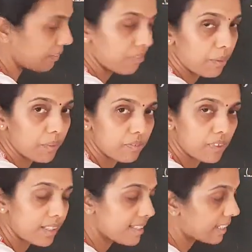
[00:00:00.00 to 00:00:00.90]
From the
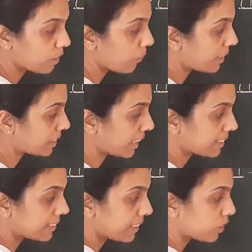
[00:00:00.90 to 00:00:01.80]
first equation,
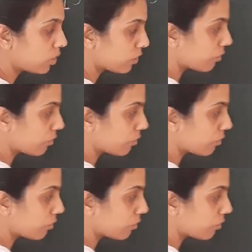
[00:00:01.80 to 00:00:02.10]
x is equal to